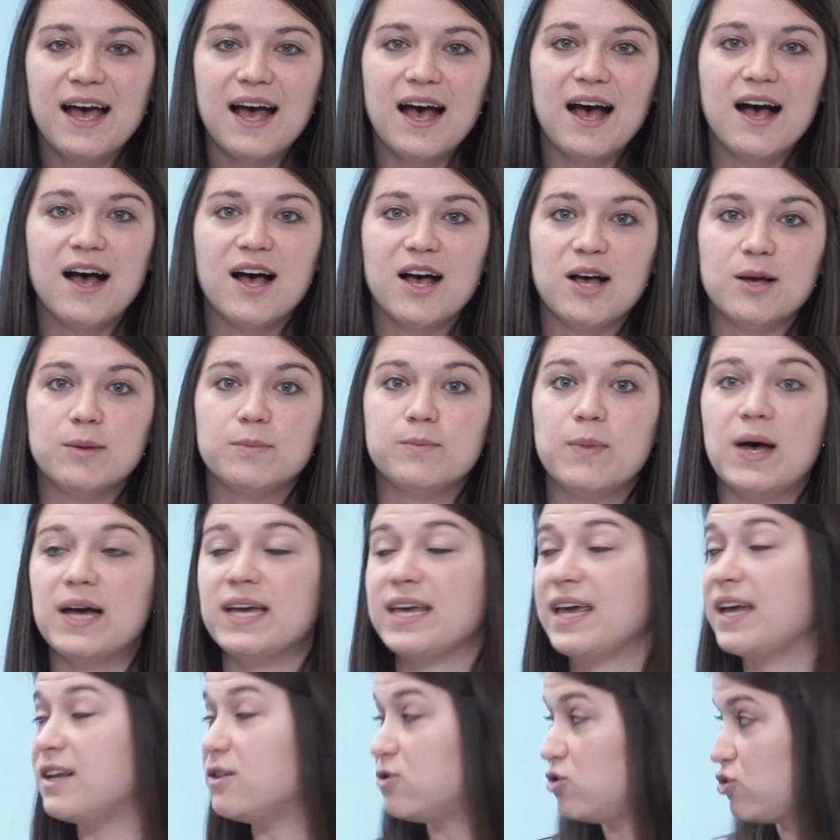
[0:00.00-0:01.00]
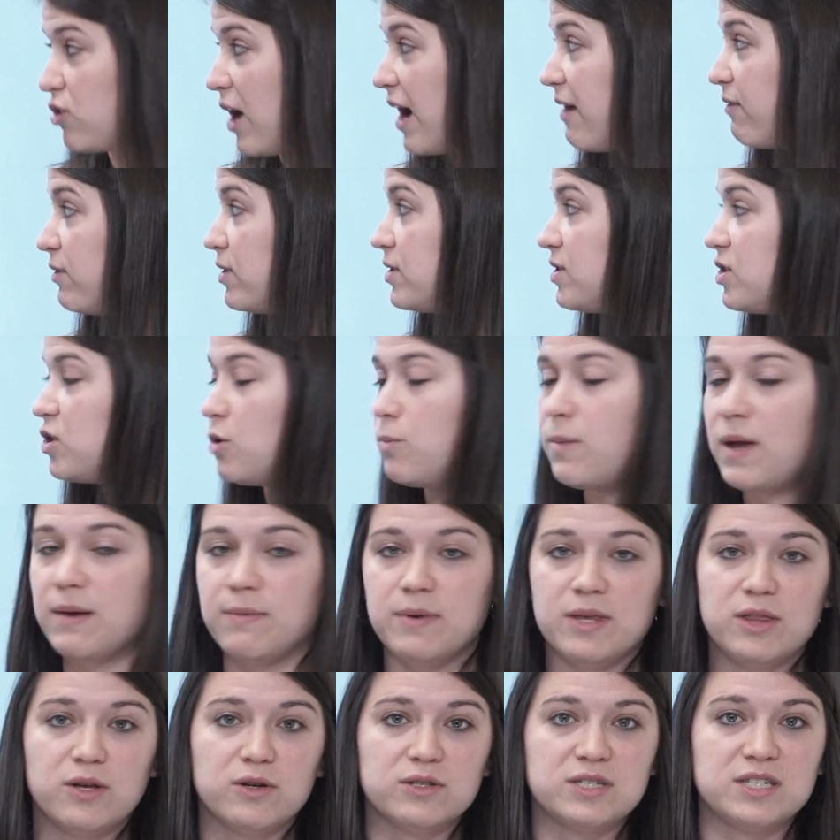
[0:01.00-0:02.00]
Again, travel, so
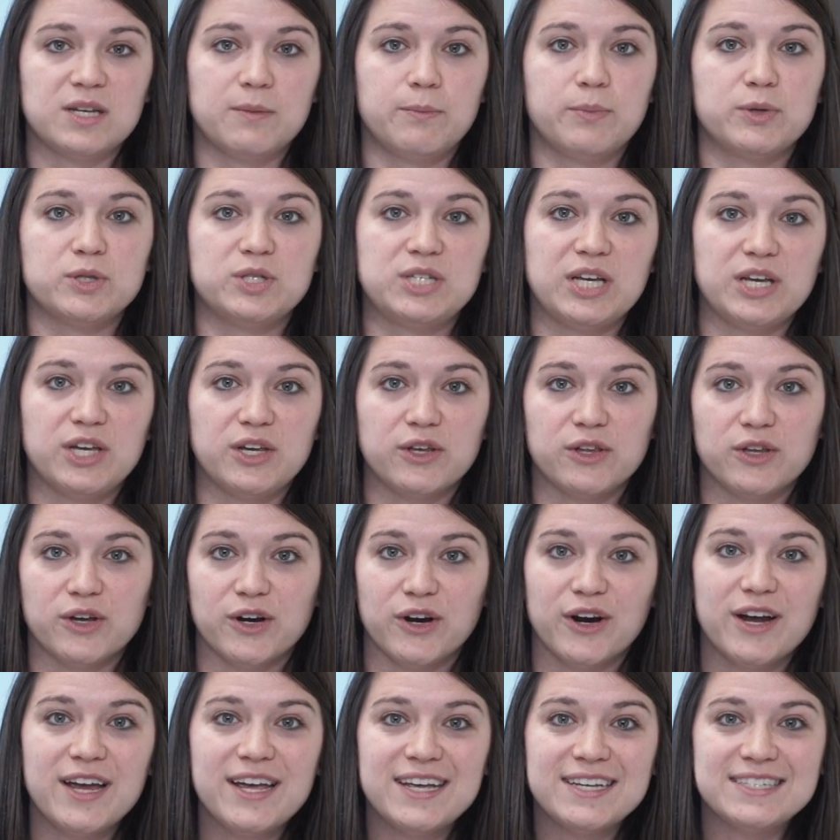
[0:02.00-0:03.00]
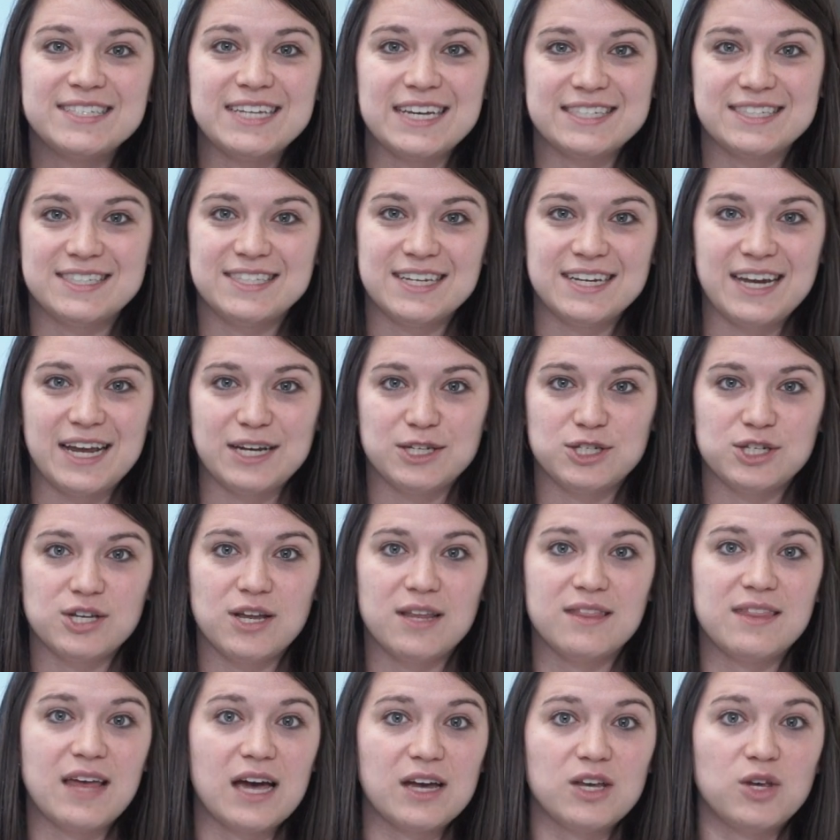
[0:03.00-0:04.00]
maybe there's a particular
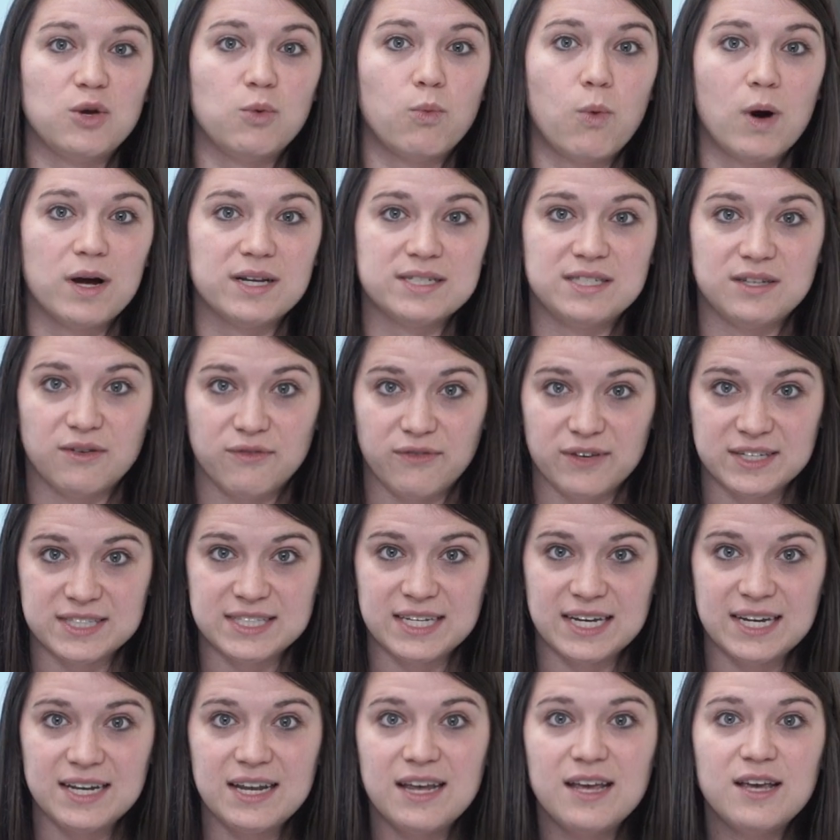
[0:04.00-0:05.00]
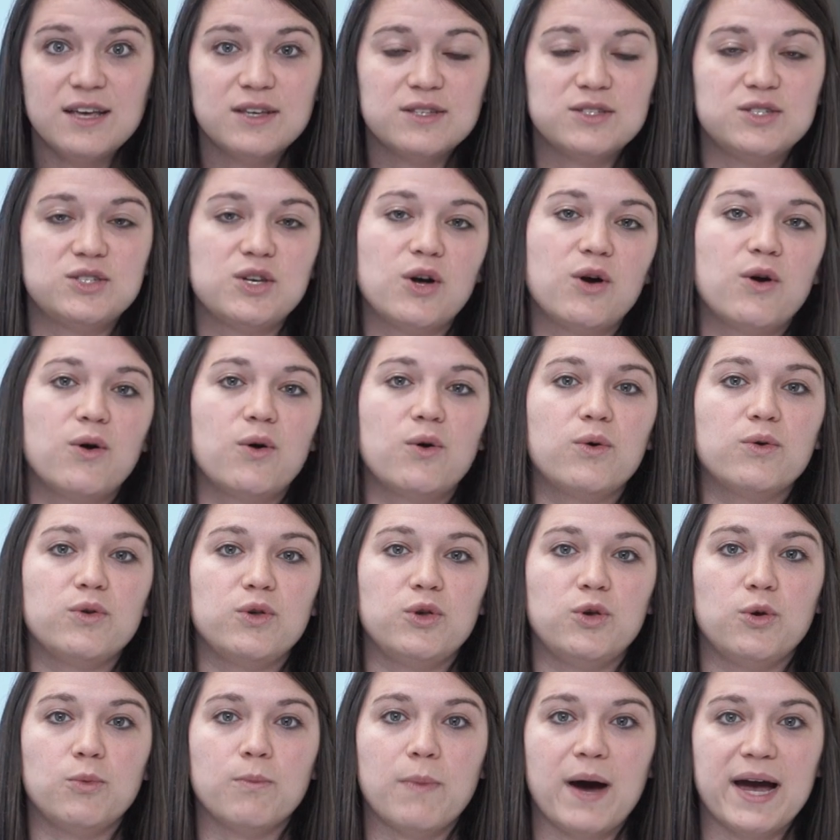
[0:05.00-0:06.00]
destination that you want to visit, so
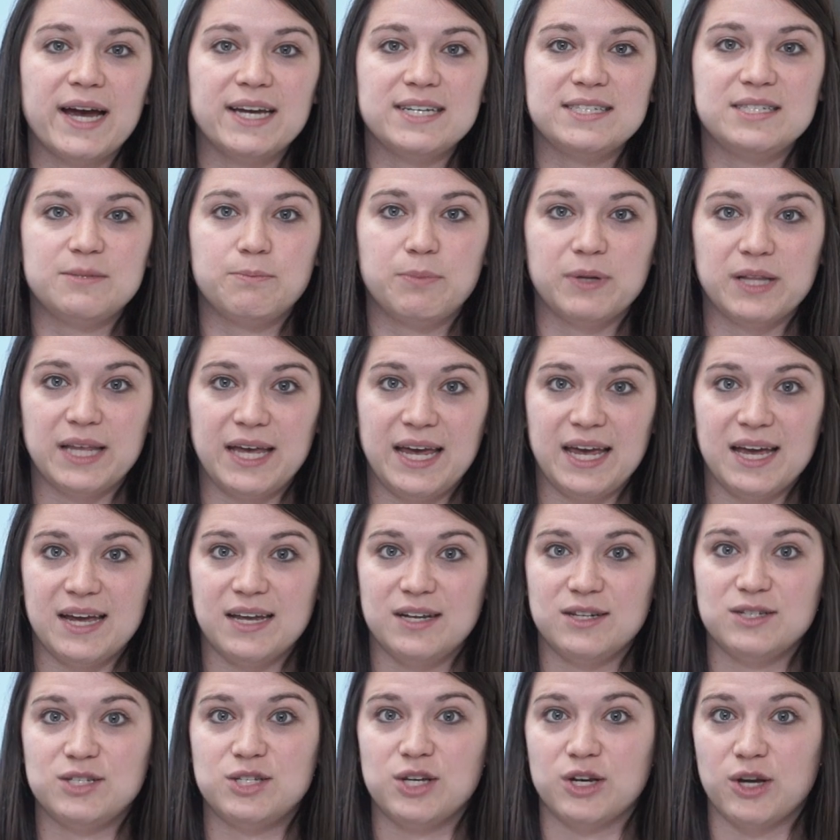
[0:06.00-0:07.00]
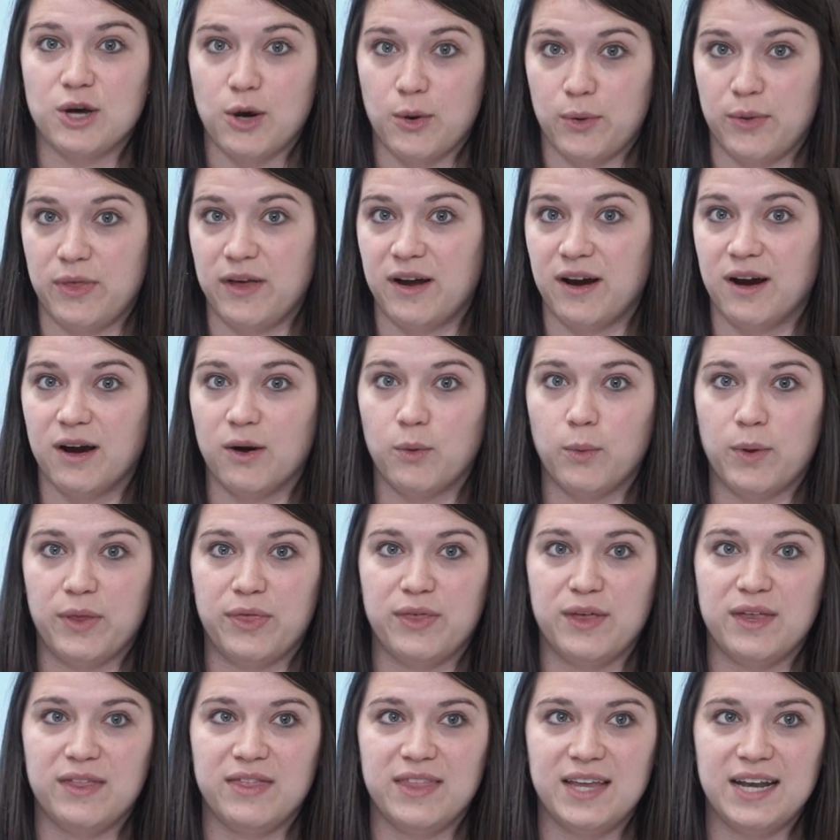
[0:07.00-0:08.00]
you might plan to go there
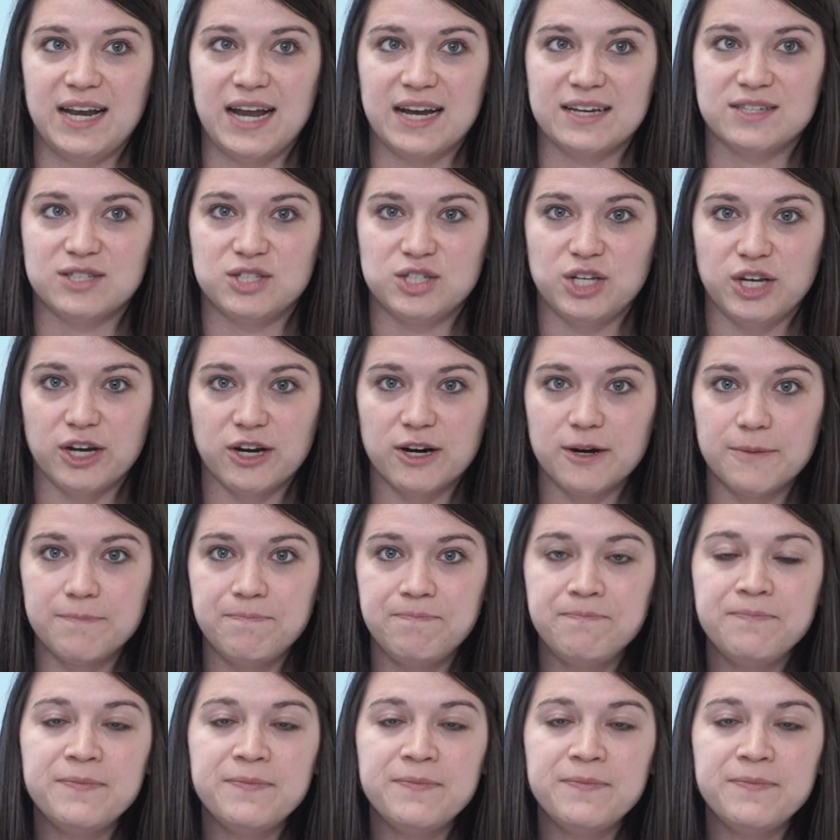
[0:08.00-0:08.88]
within the next year.